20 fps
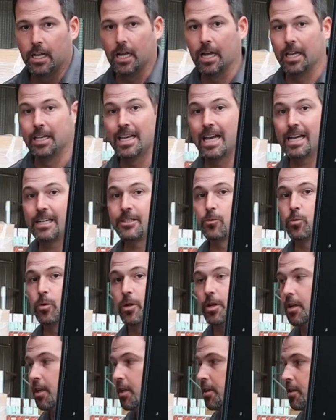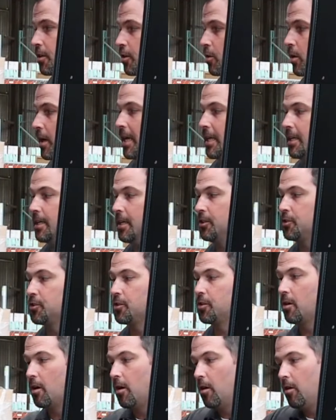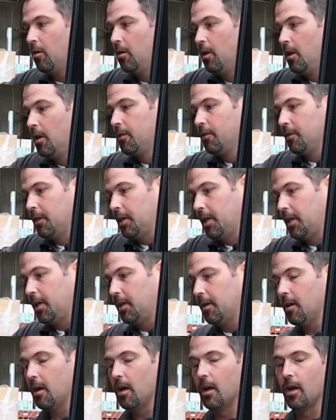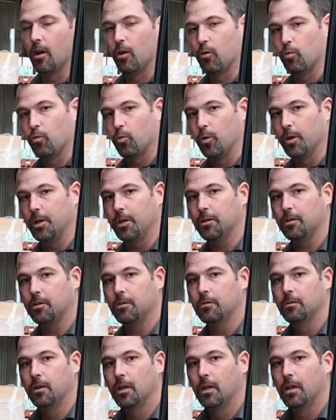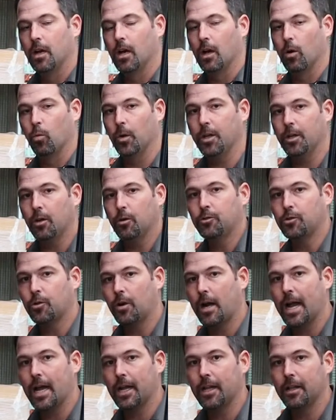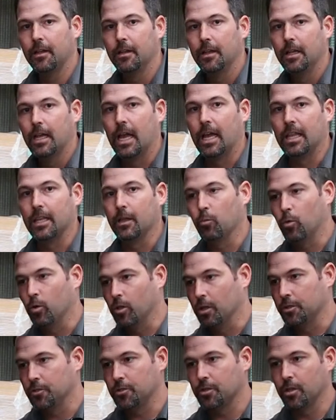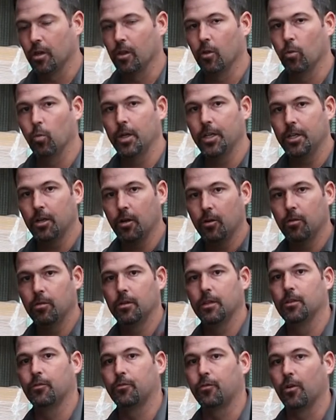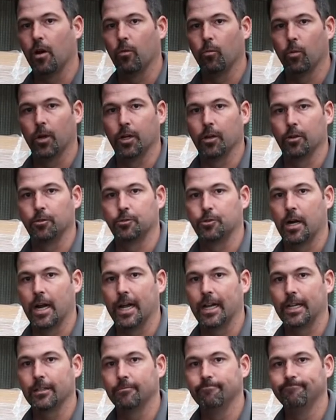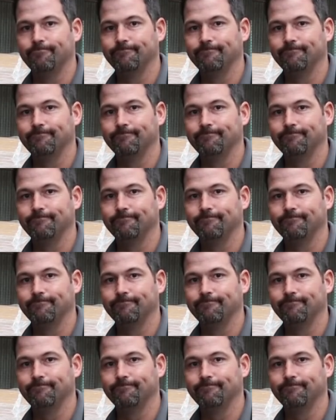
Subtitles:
Next, we're going to go ahead and install the rear window track, and then we'll install the window and the front window track.